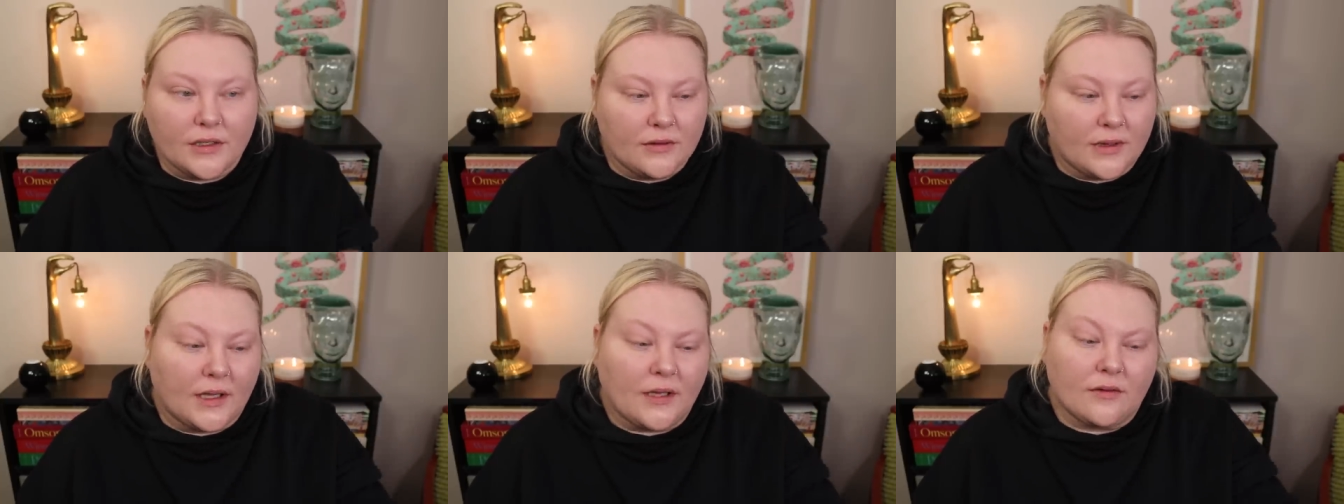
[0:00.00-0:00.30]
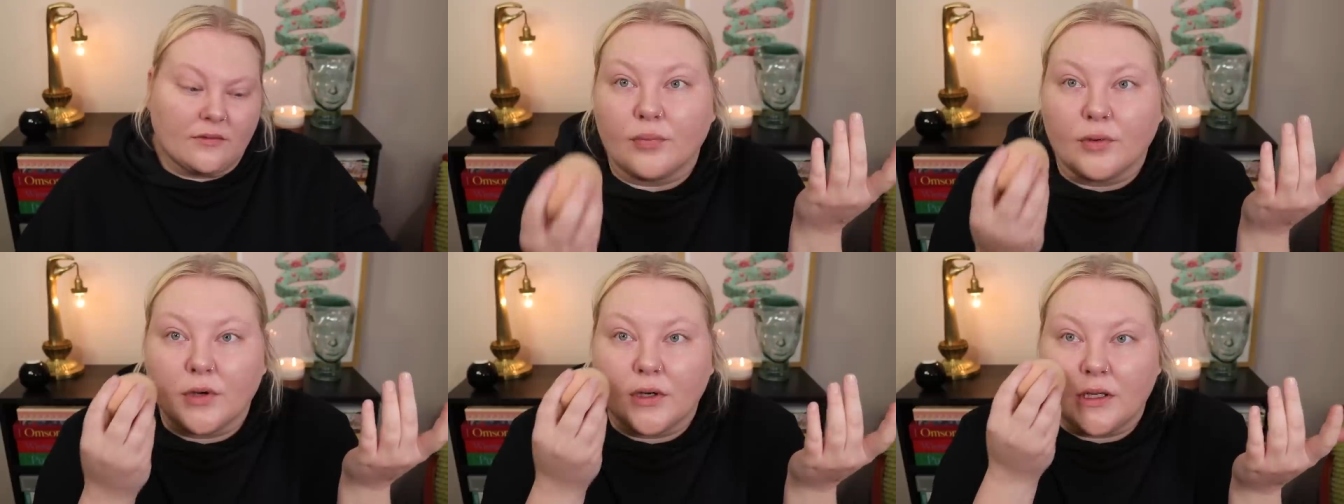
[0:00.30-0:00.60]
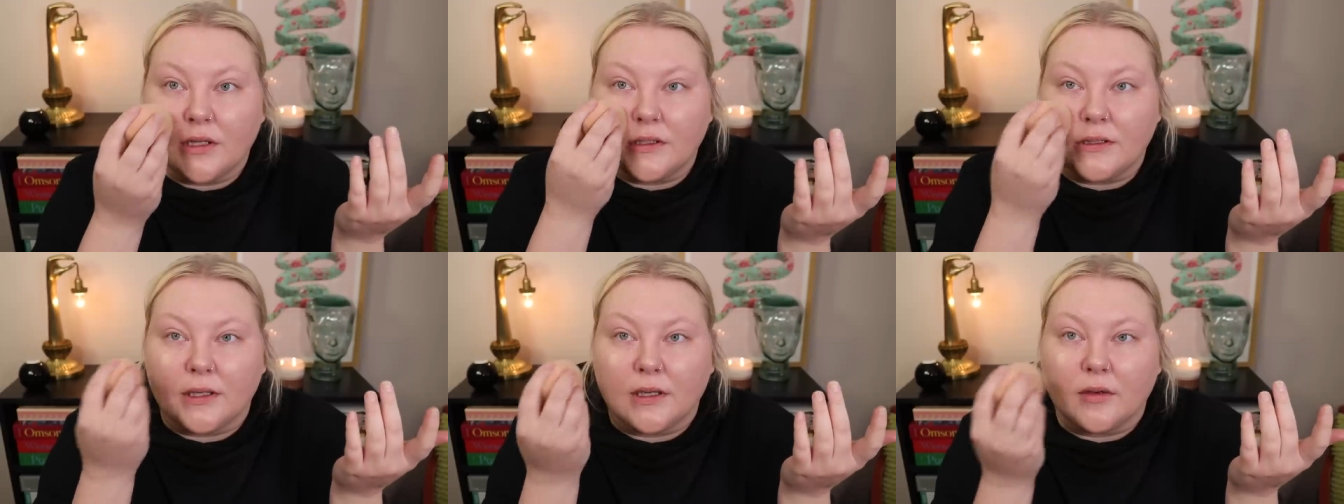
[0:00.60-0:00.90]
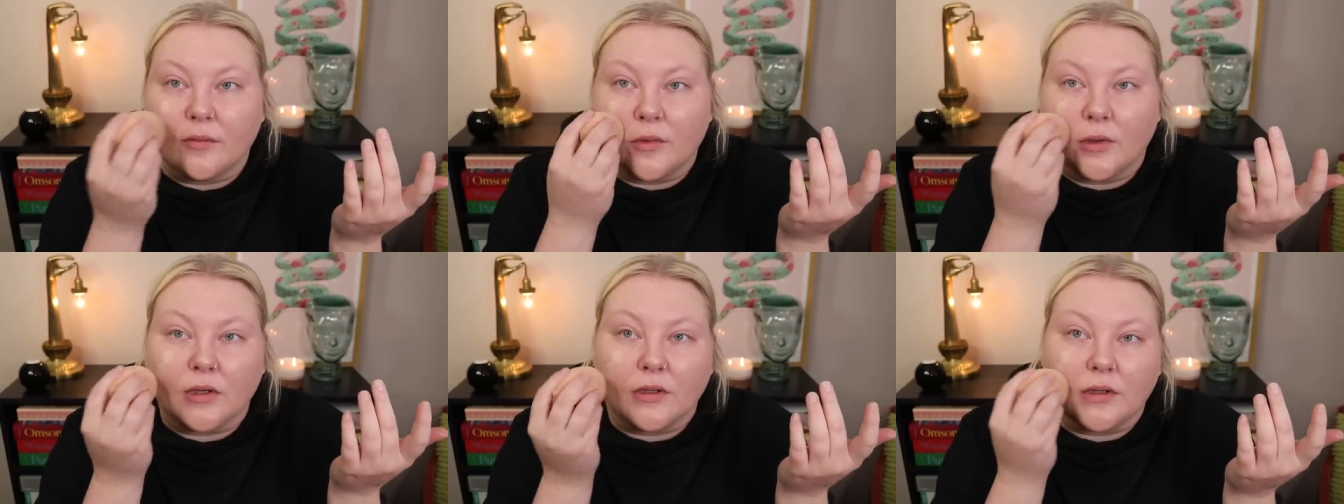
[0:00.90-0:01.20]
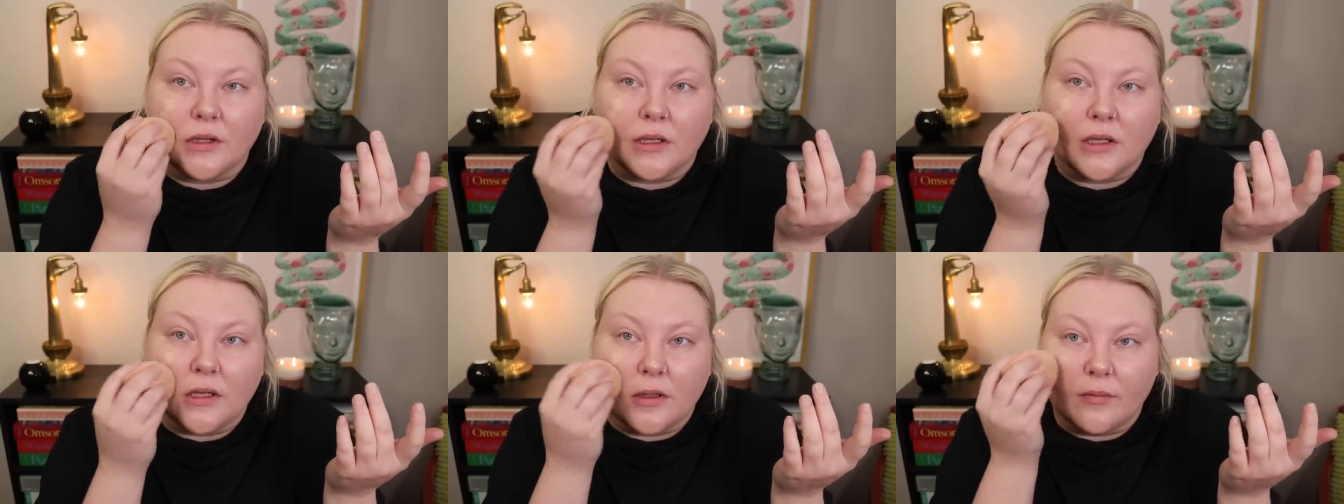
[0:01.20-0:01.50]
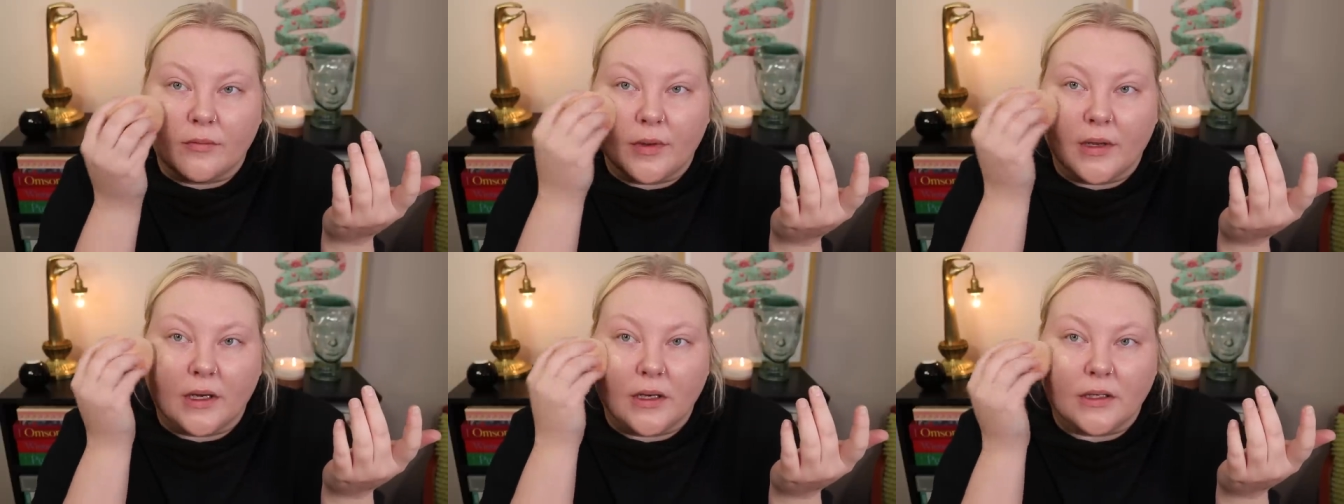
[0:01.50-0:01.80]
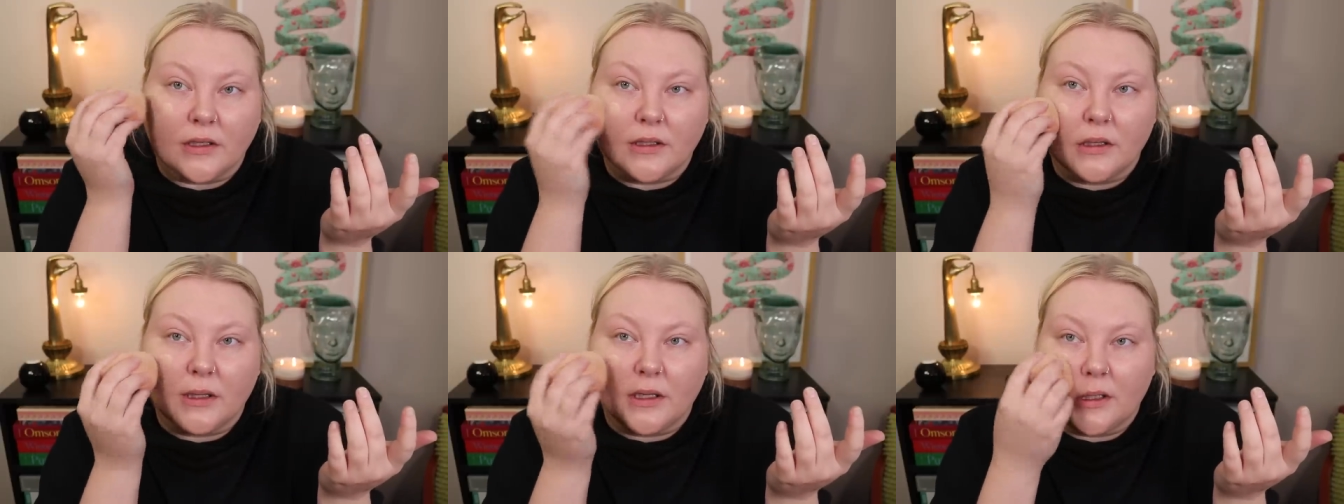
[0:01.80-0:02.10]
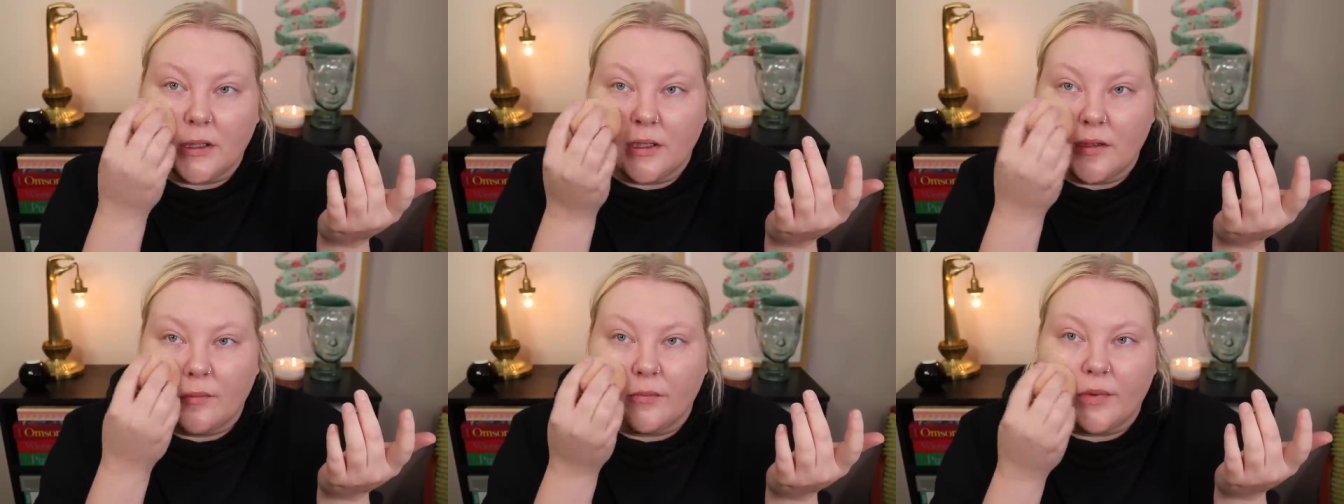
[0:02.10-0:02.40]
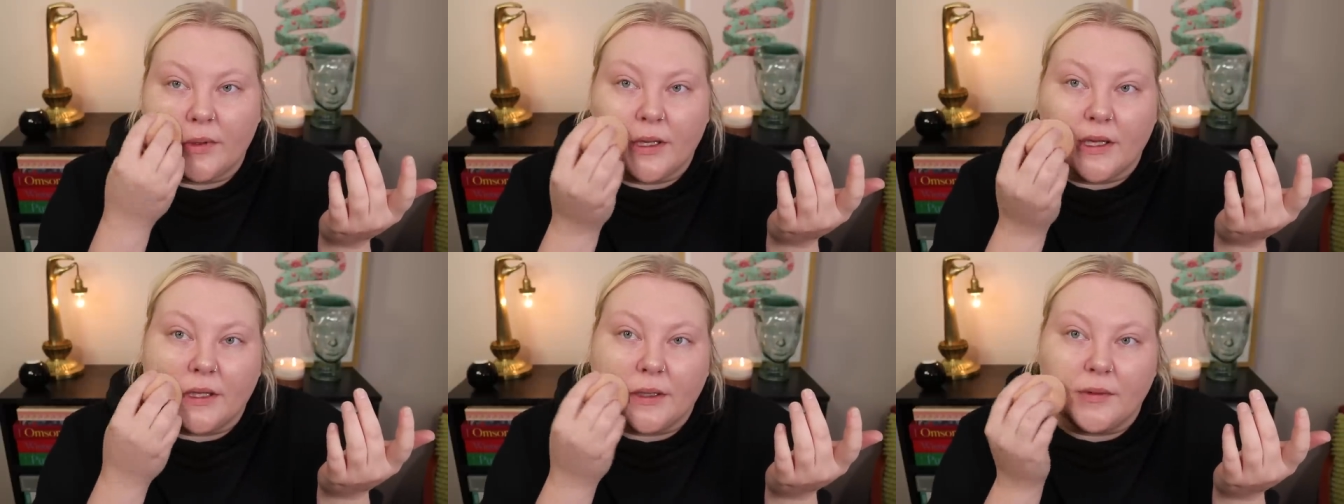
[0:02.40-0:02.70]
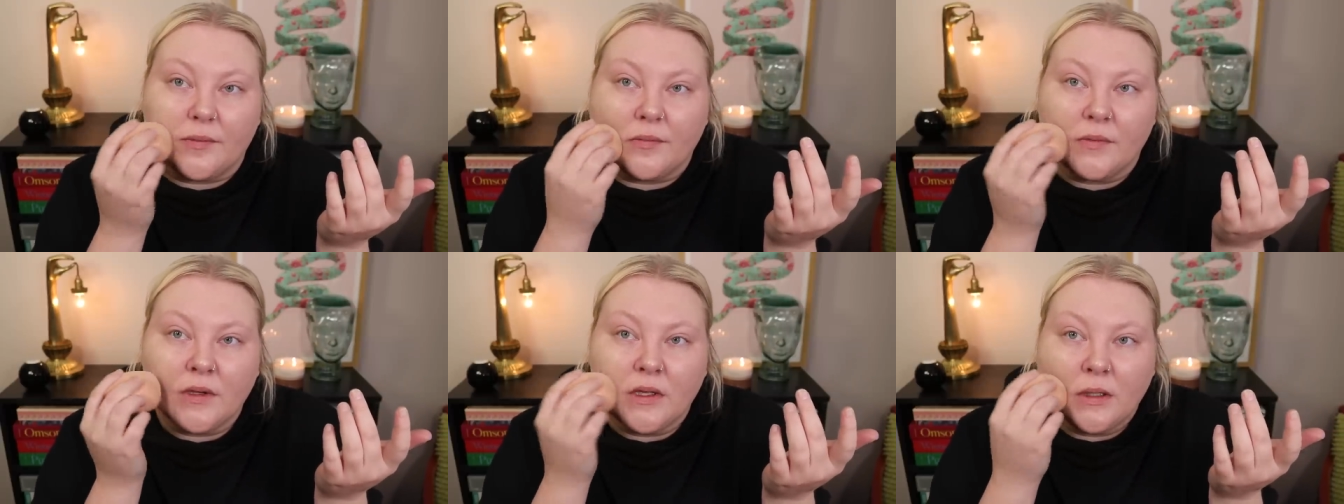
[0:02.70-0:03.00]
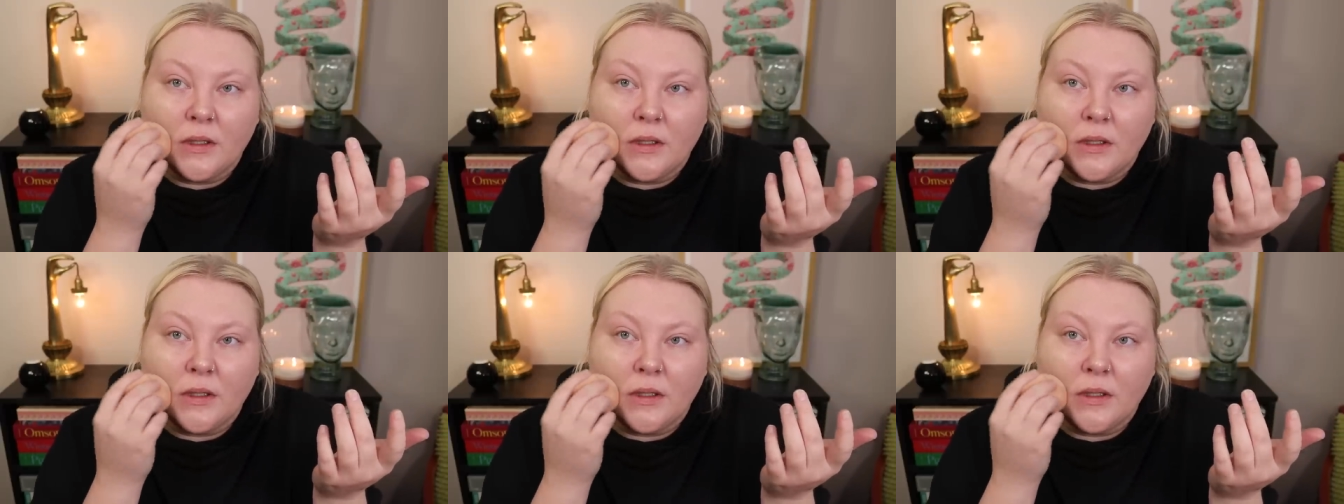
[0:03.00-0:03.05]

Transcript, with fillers: like pretty damn early comparatively, but